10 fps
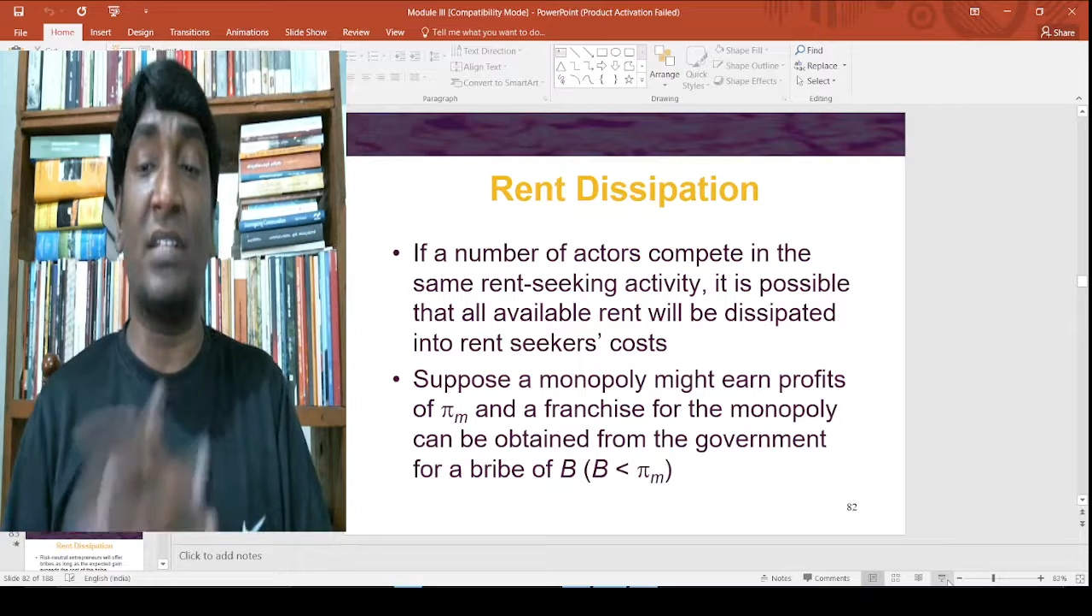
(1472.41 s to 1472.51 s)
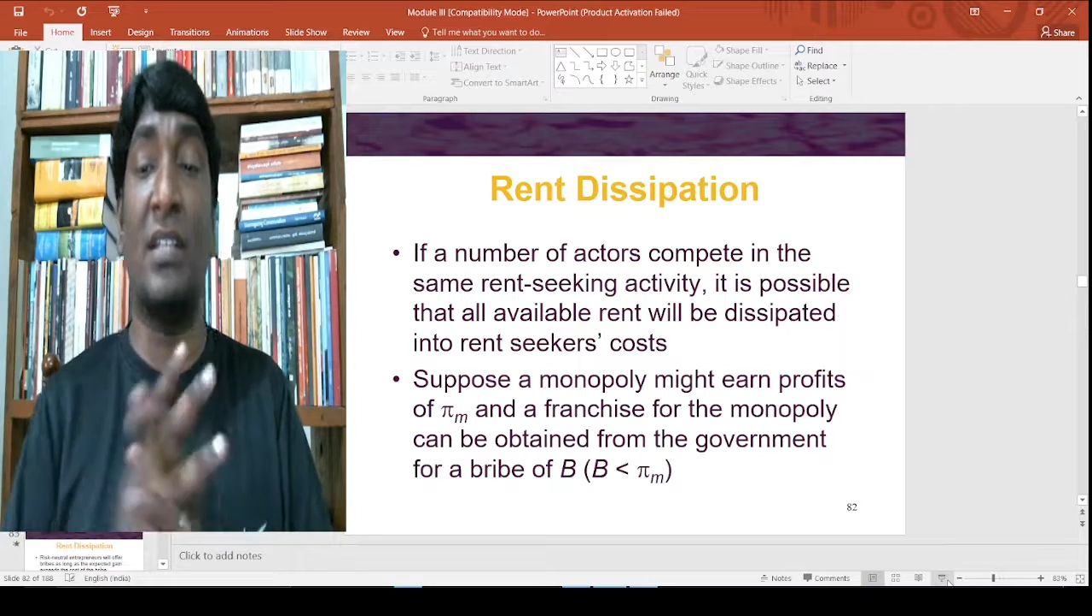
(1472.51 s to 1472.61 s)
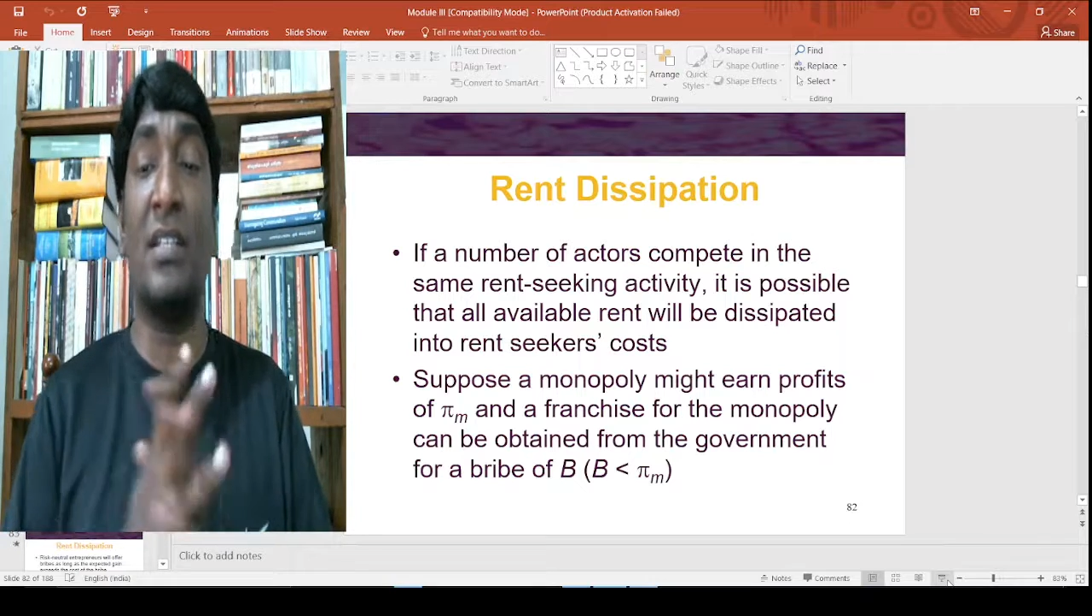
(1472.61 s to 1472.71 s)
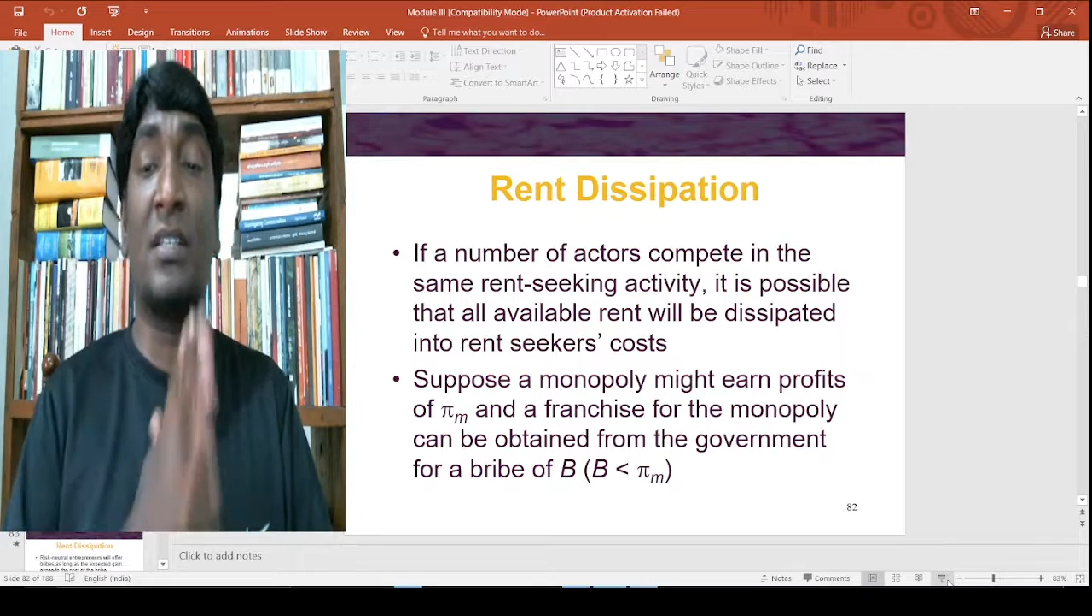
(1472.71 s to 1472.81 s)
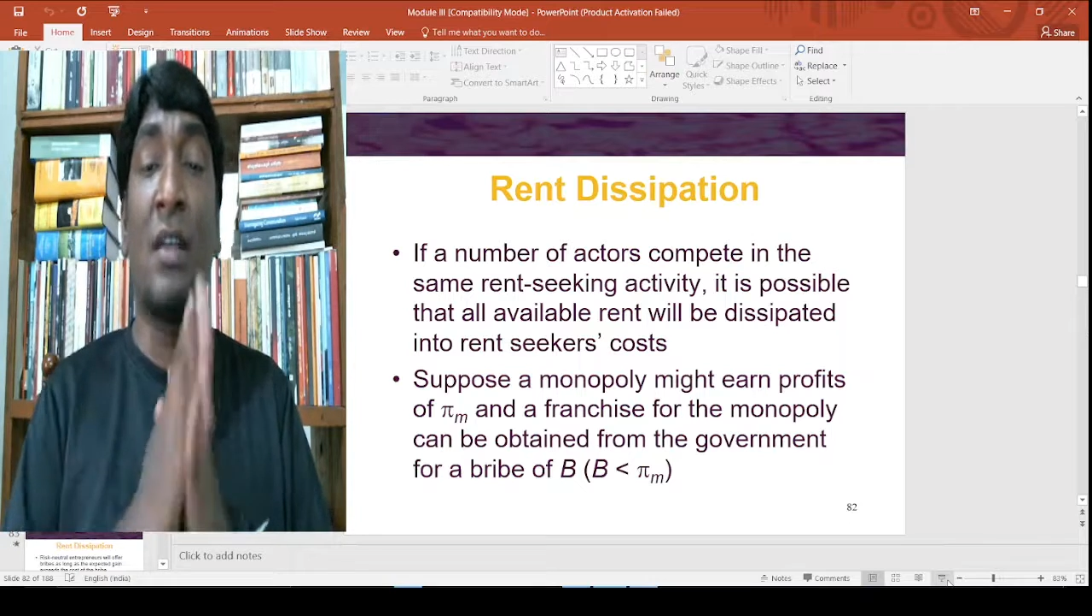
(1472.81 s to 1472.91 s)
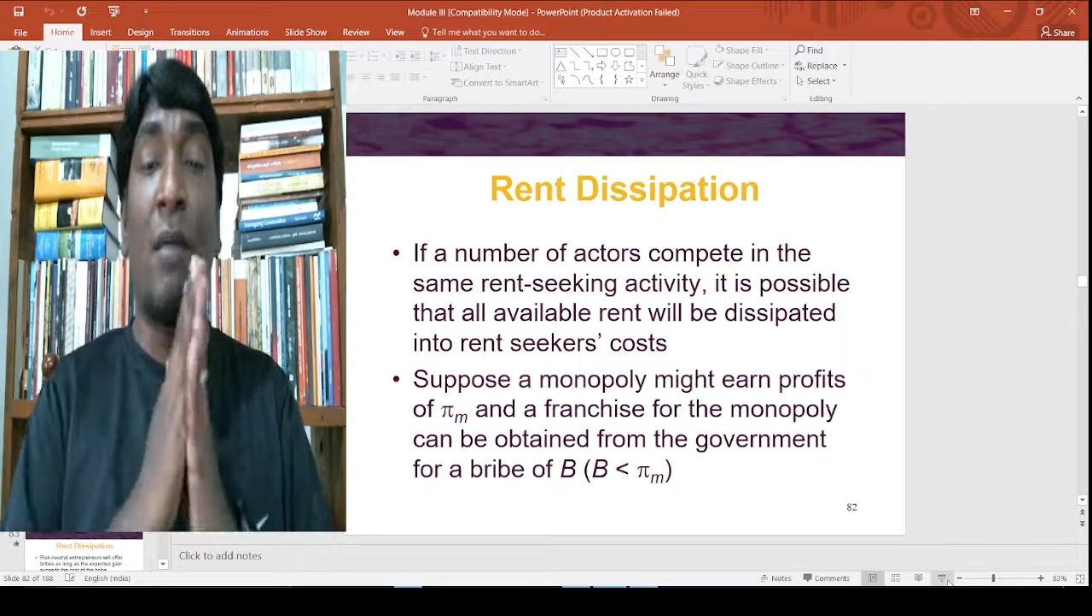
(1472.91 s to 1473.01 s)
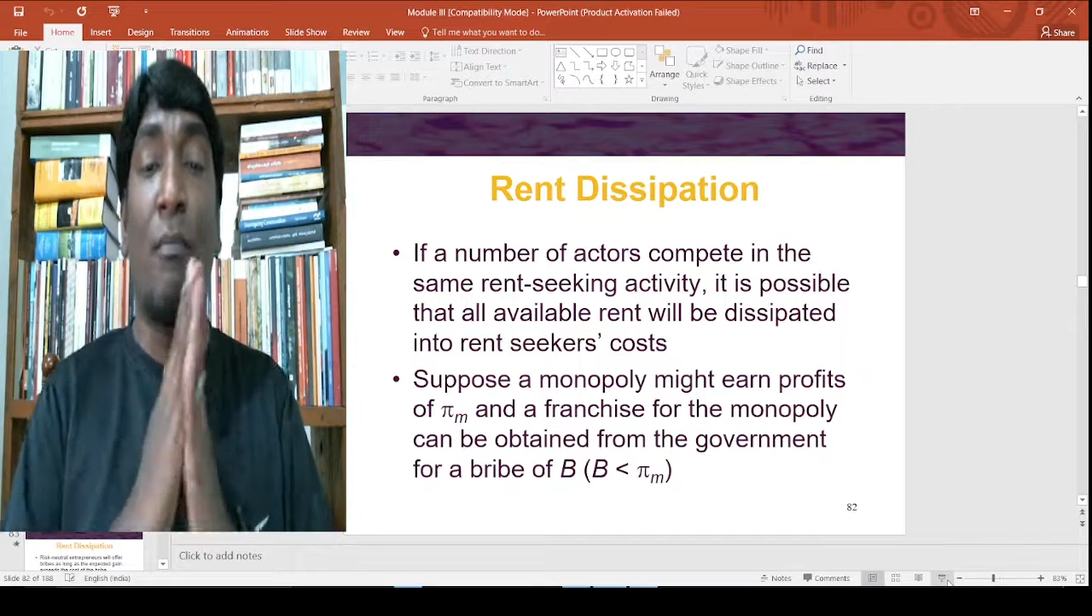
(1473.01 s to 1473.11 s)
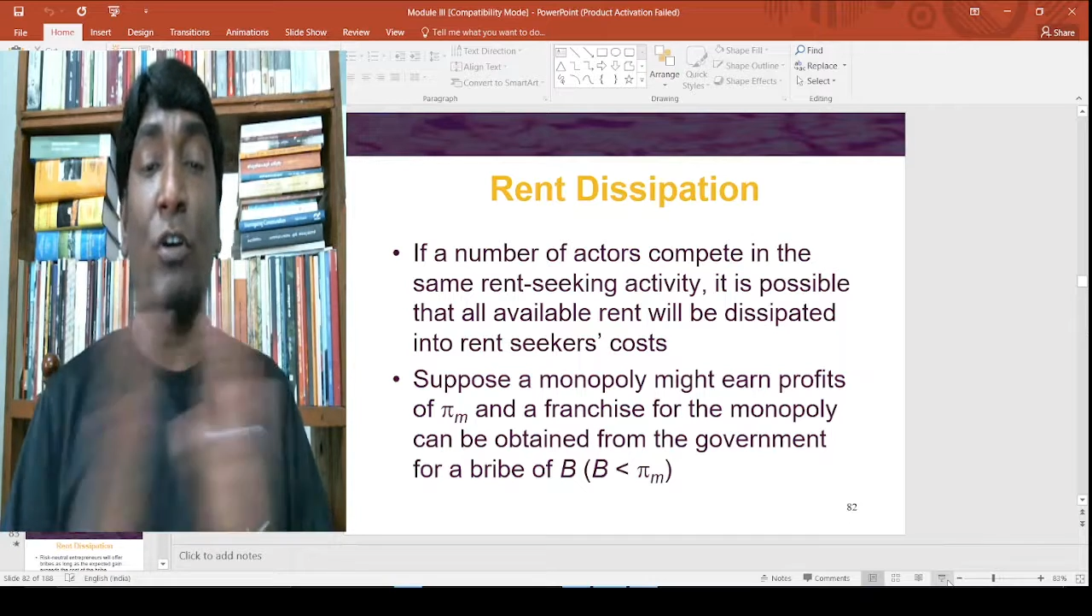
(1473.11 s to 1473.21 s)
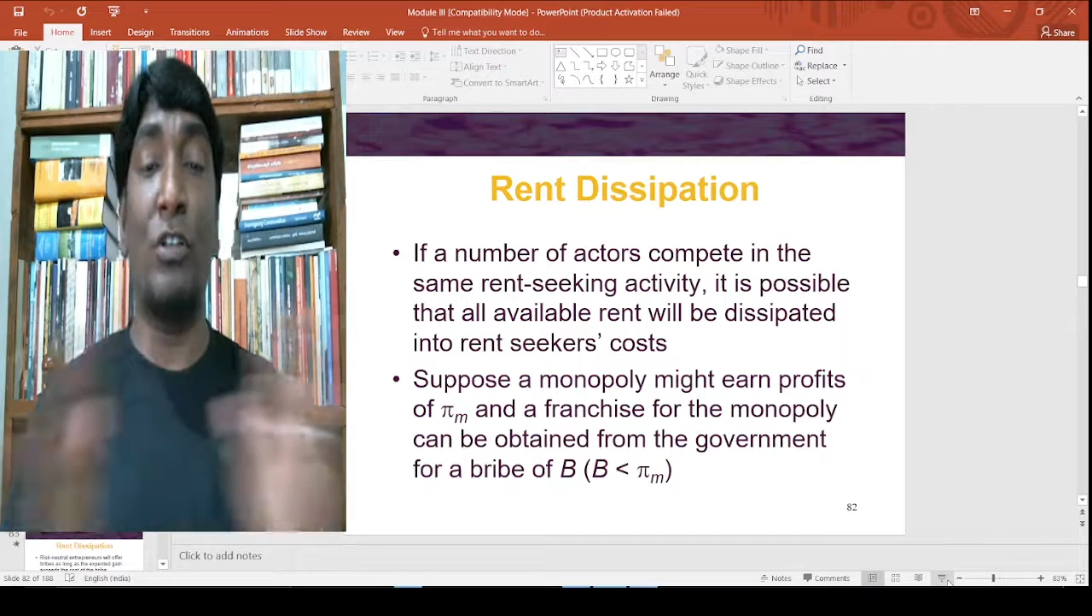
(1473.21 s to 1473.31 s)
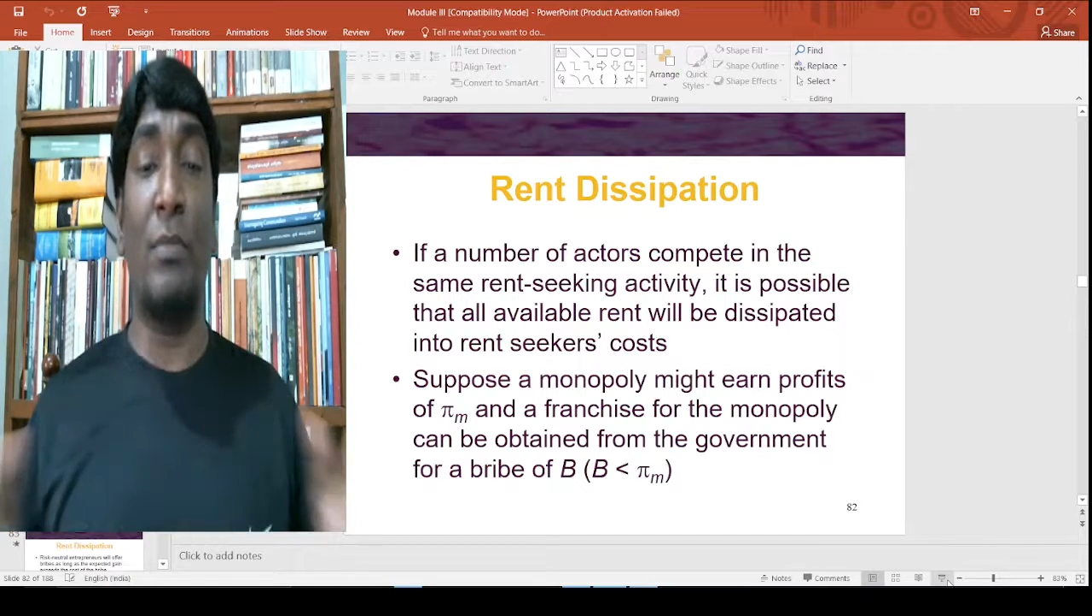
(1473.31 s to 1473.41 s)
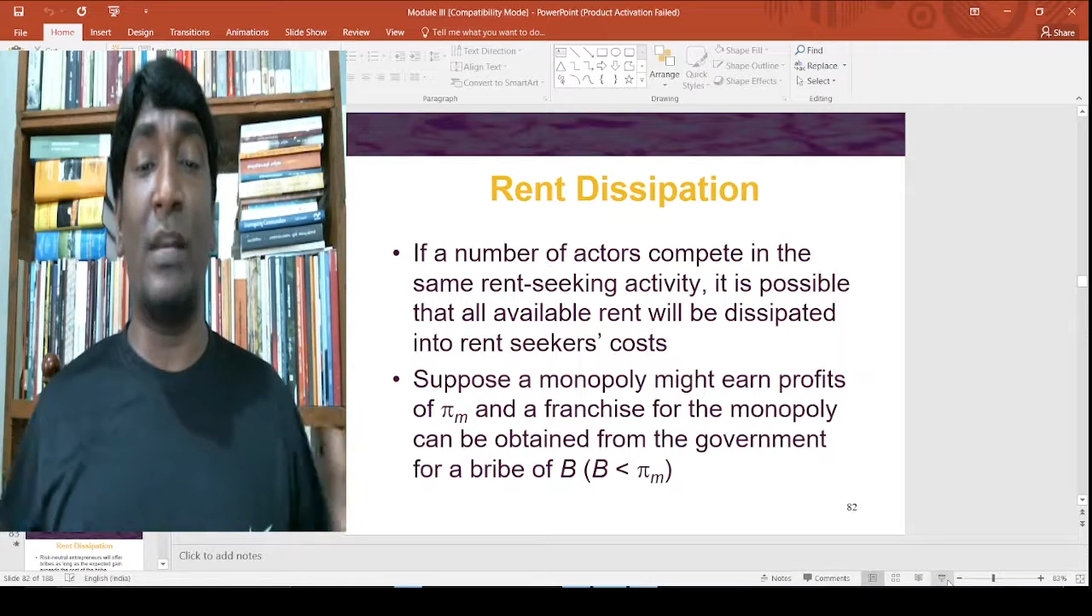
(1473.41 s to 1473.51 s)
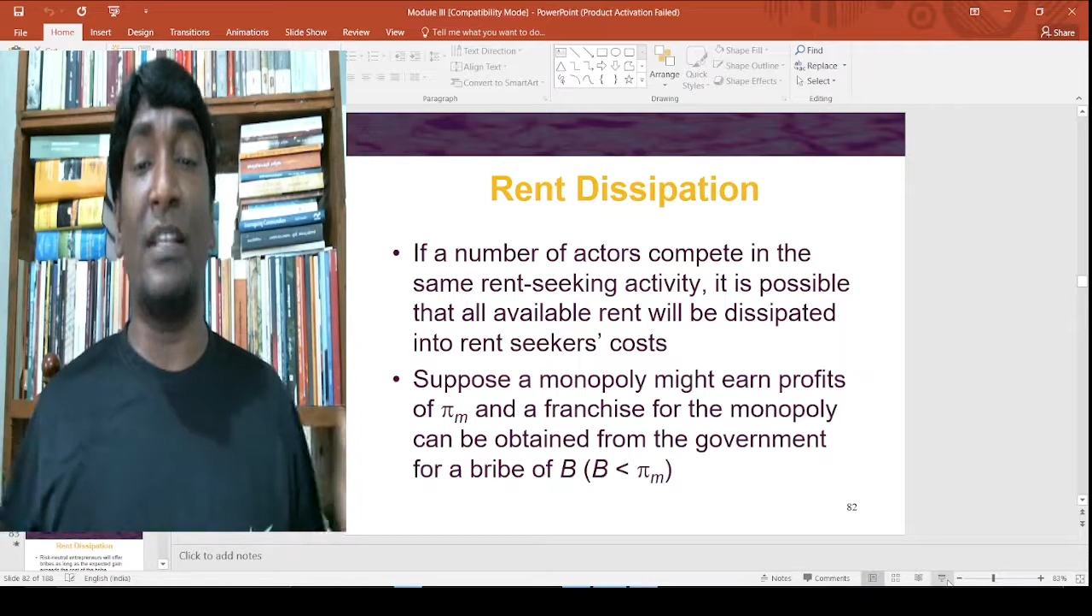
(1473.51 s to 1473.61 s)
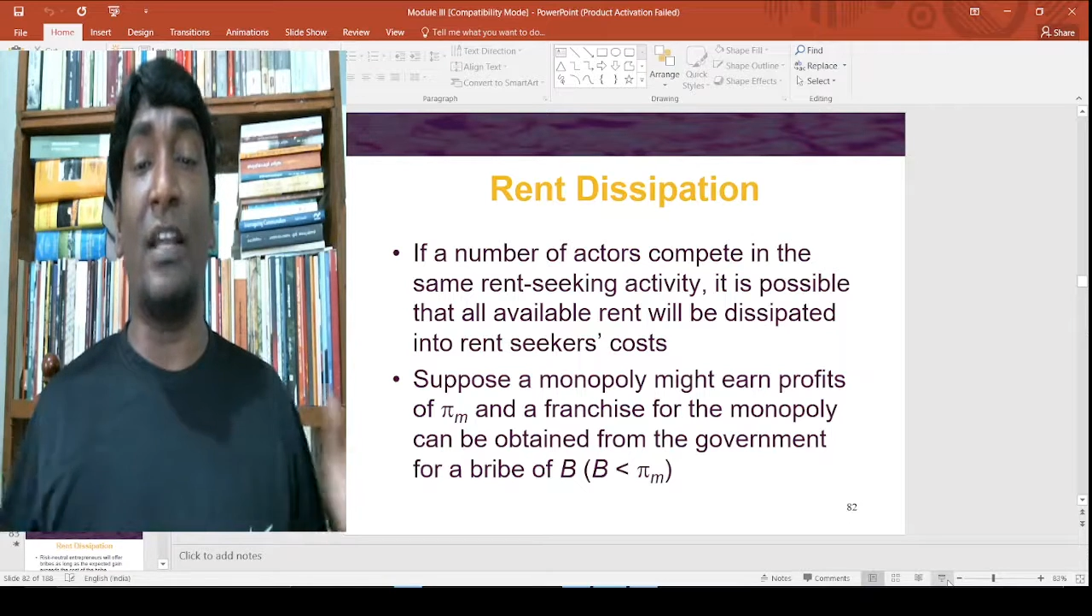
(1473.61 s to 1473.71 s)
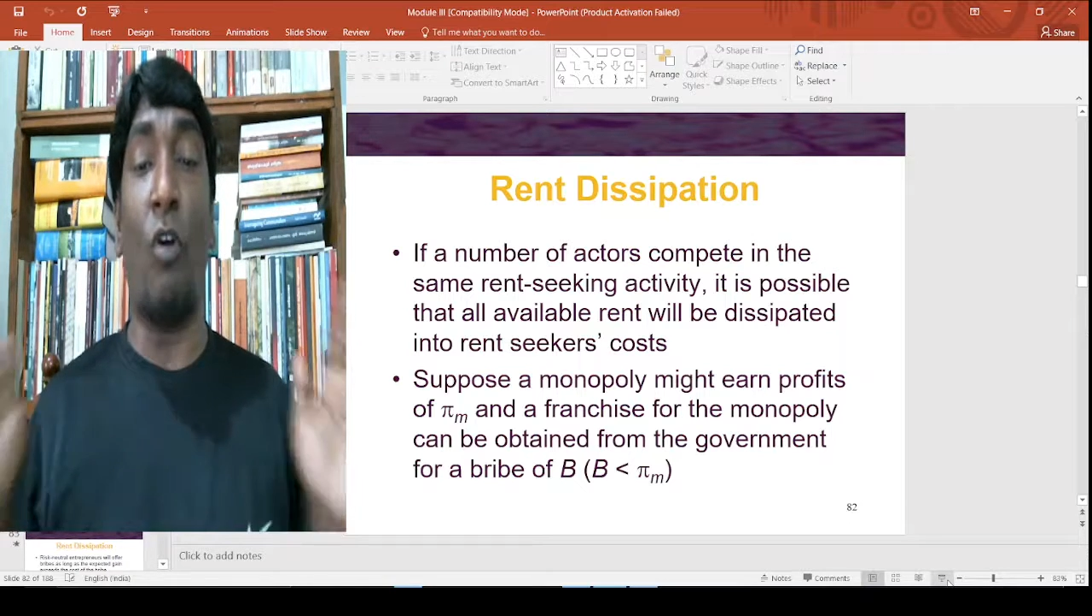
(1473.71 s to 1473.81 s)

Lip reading: it is possibly that